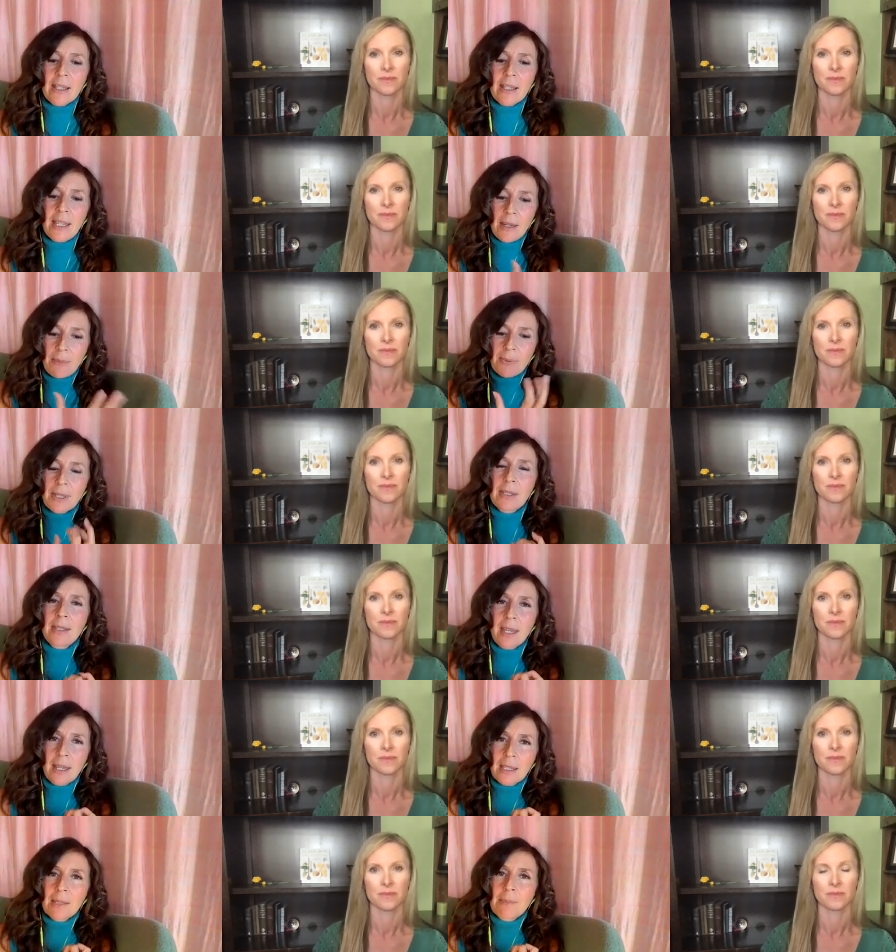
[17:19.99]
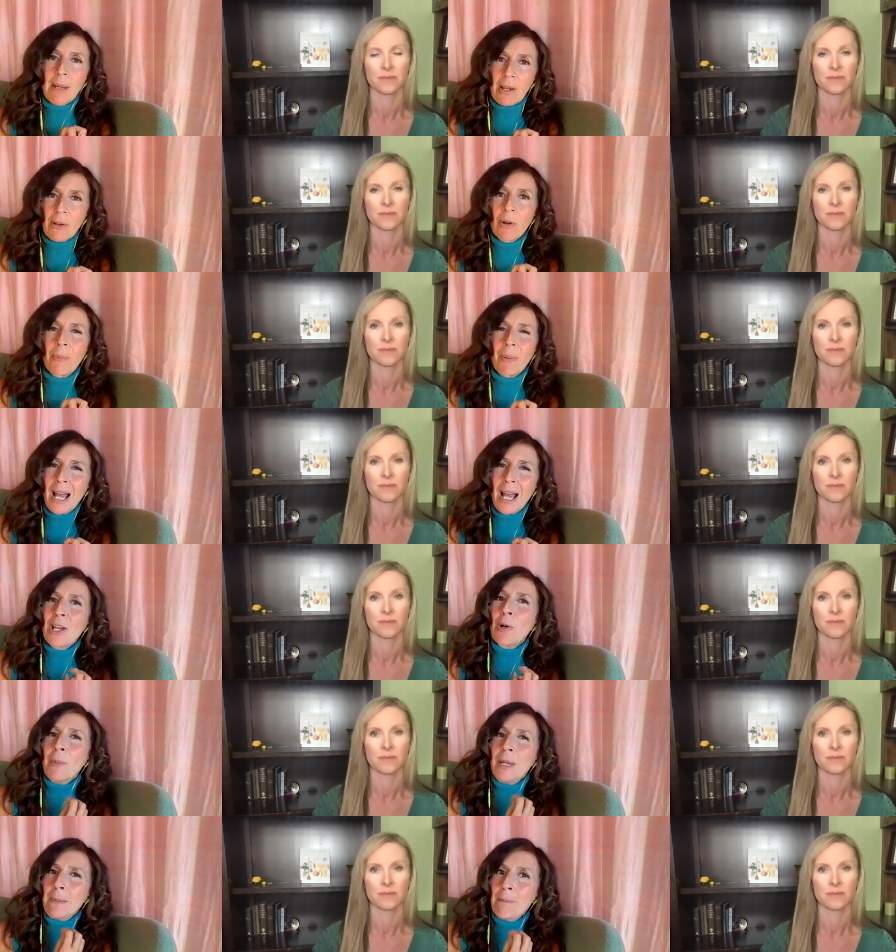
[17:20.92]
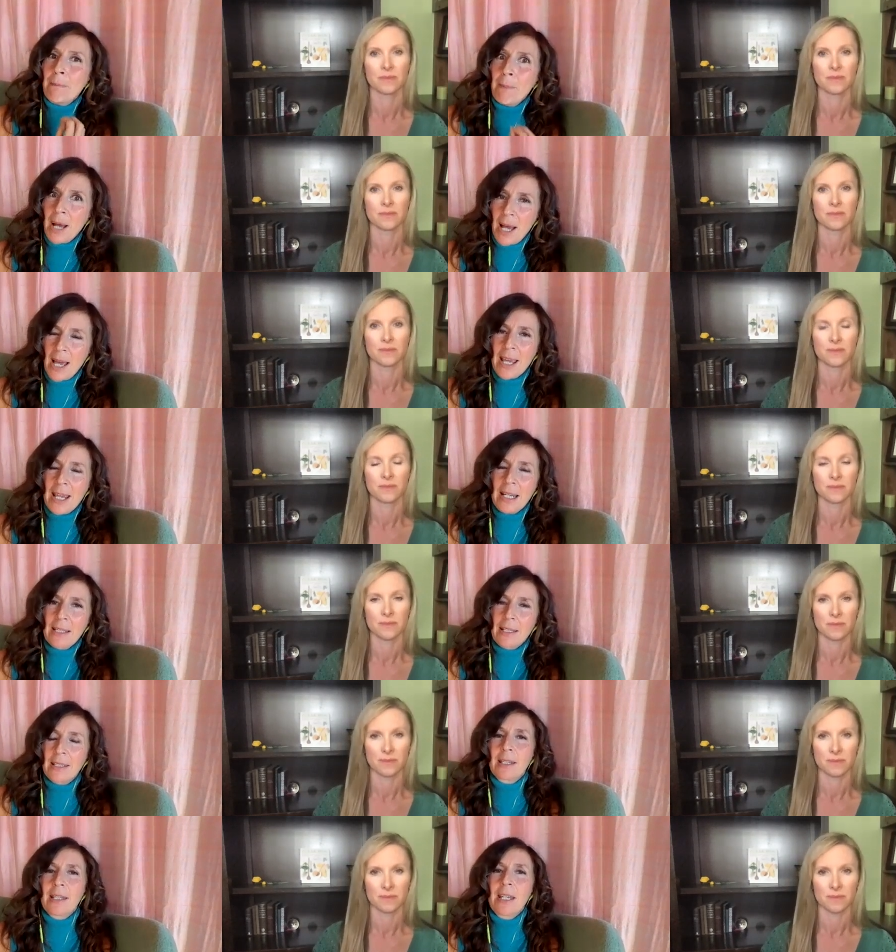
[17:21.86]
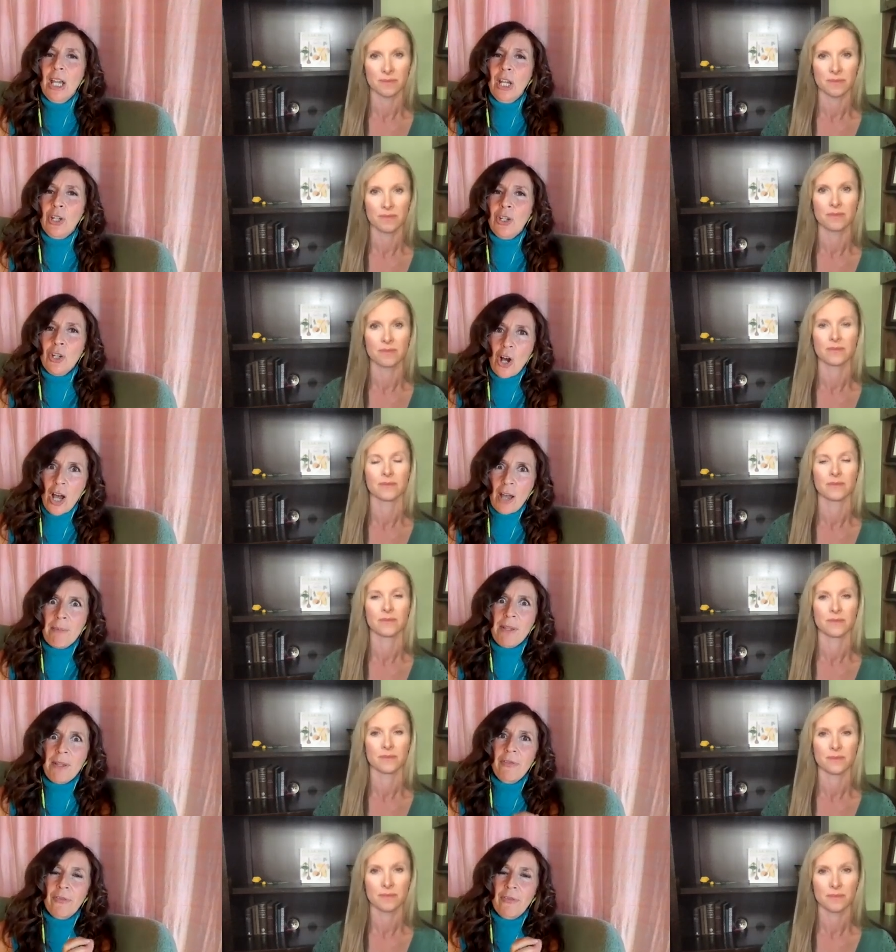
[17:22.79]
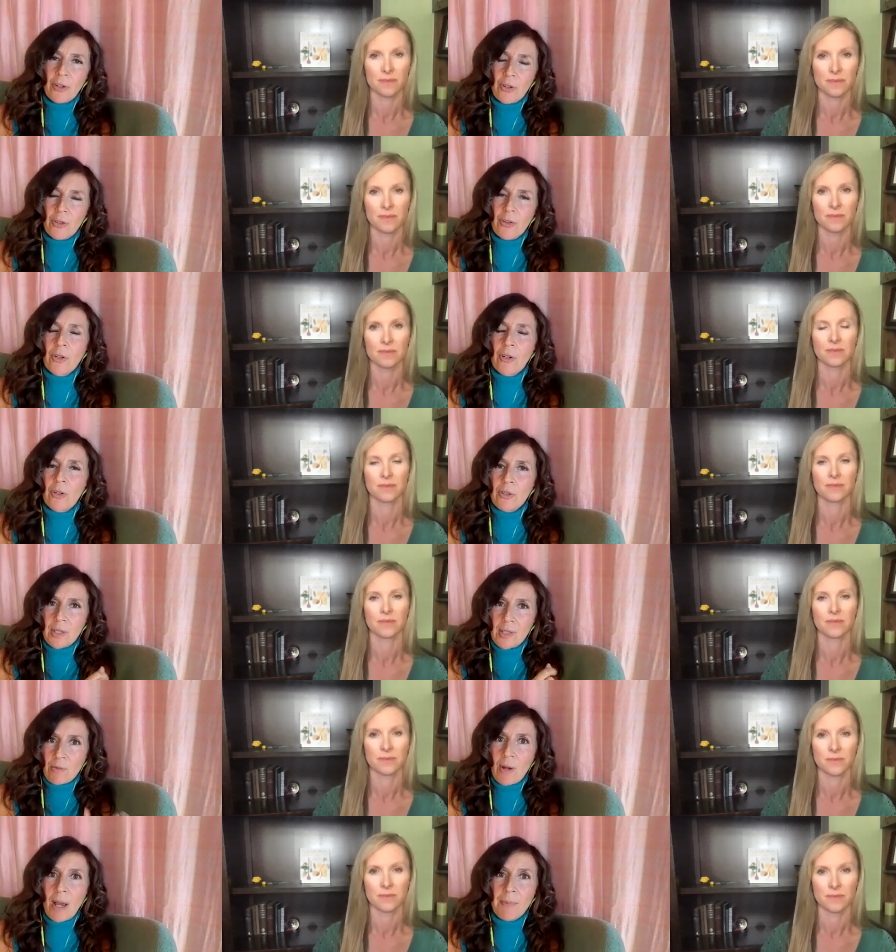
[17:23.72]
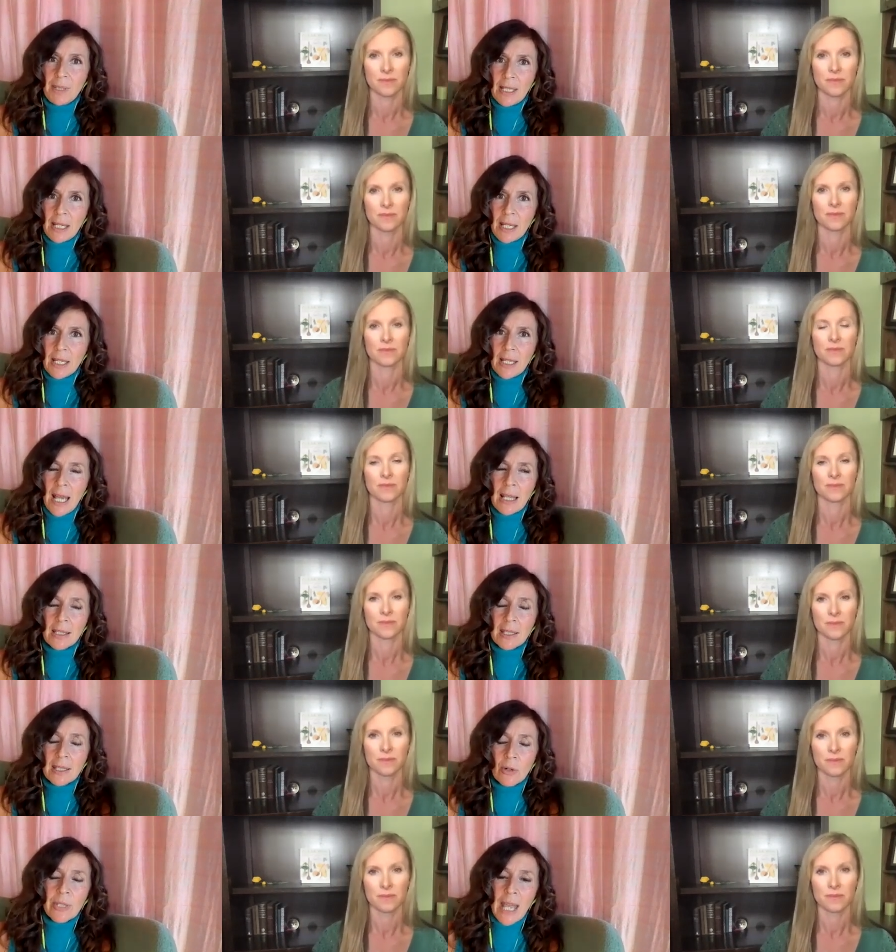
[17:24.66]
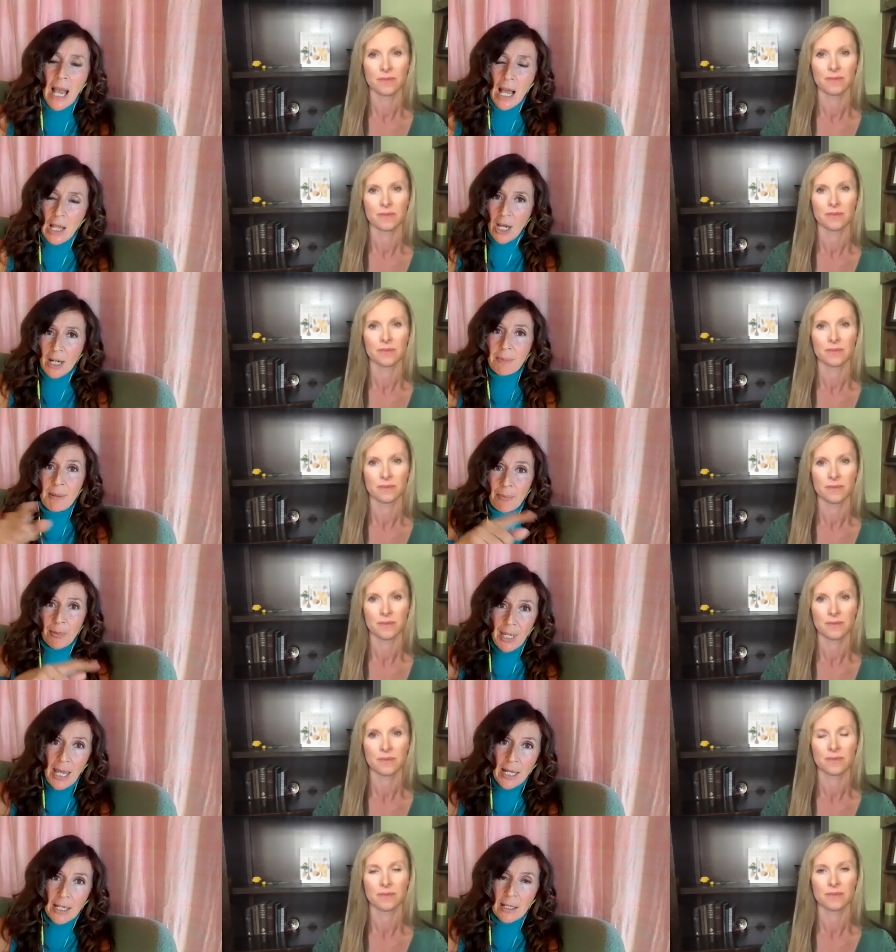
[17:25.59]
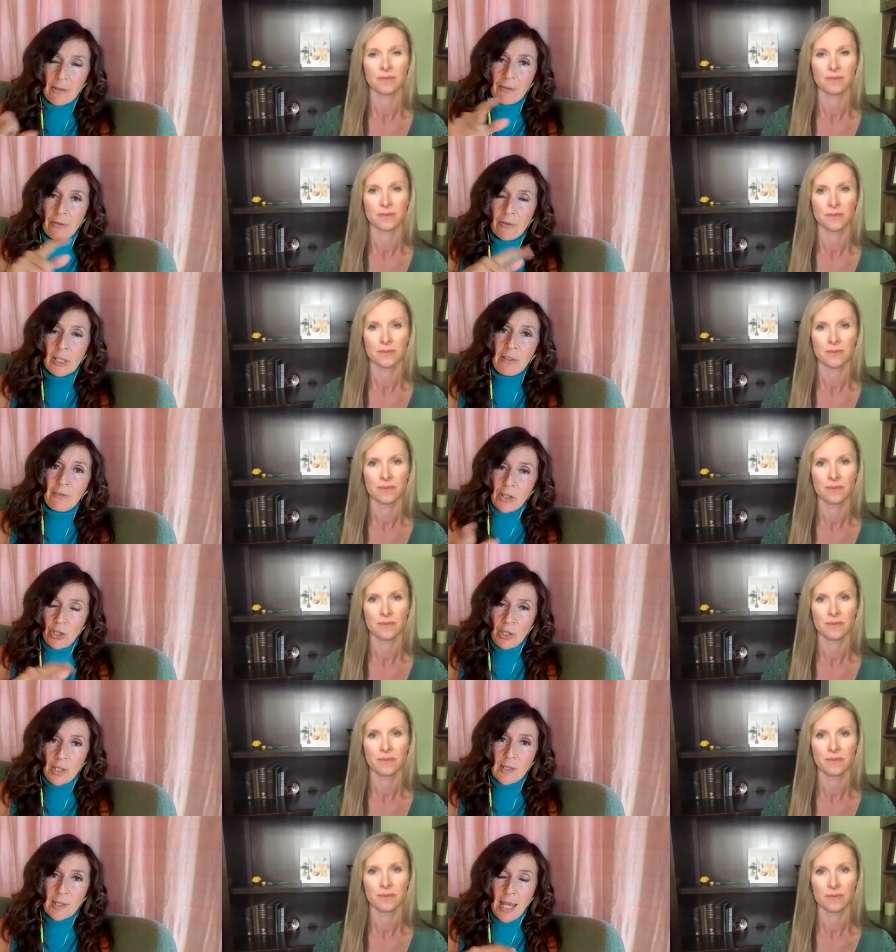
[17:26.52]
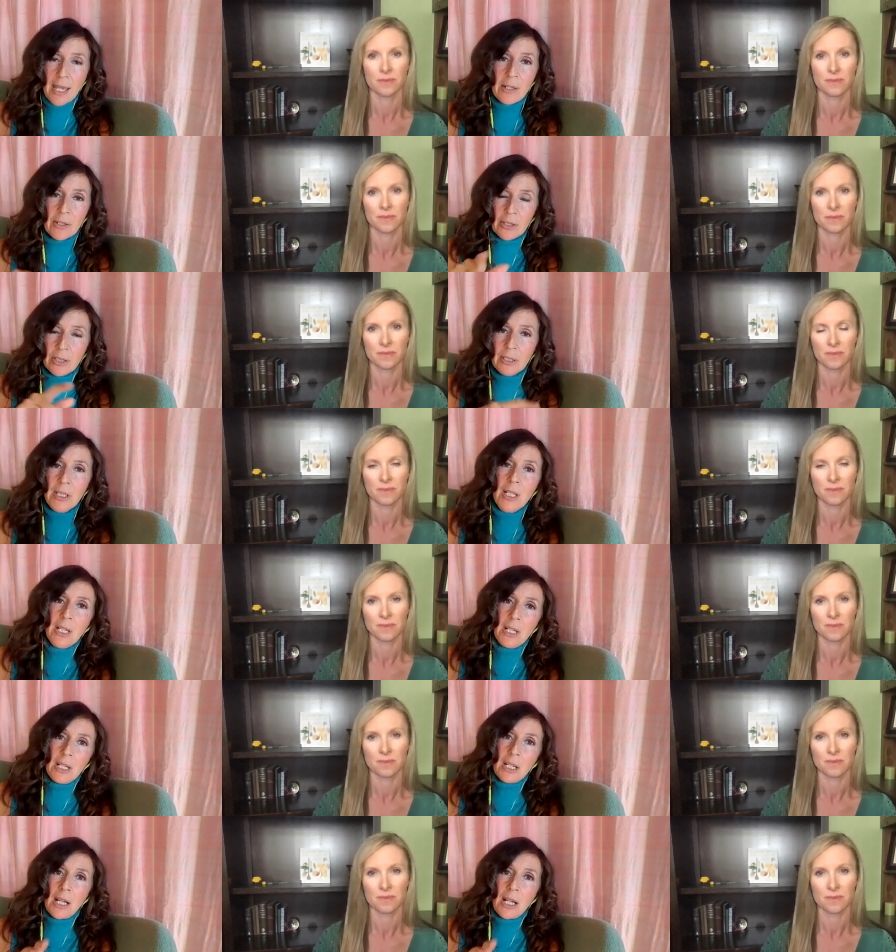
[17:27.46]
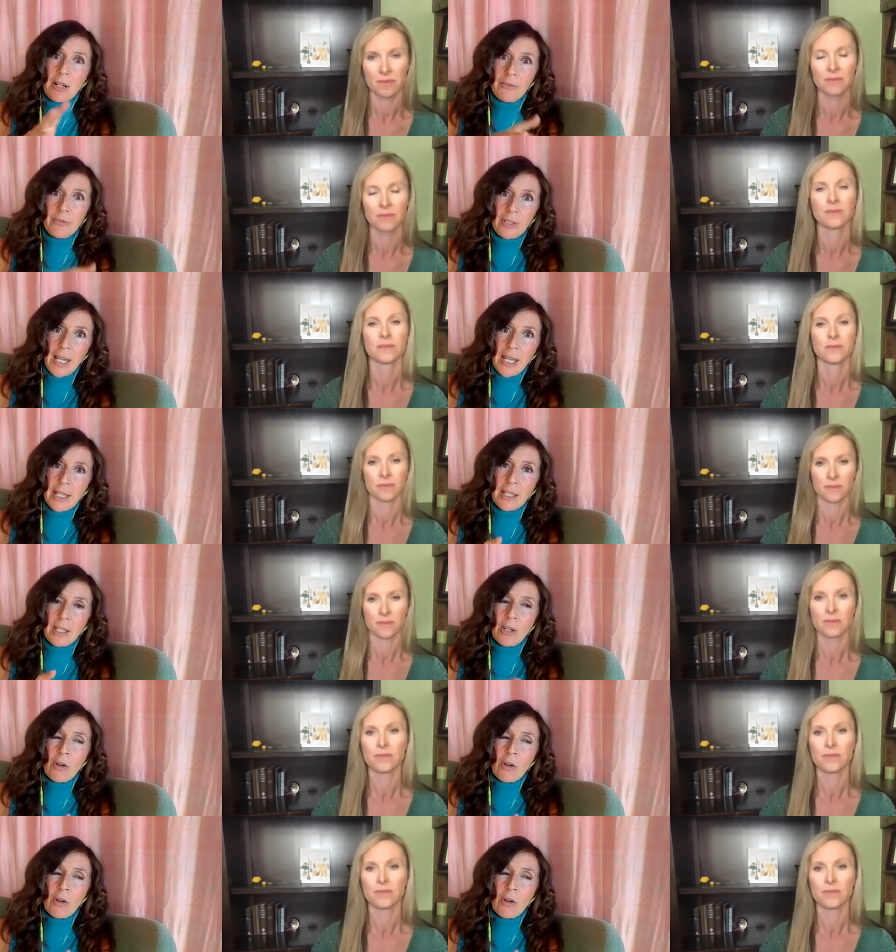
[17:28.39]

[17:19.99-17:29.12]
Speaker 1: keep the skin's microbiome in mind not be further disrupting it and so yeah a lot of people get in a really vicious cycle of like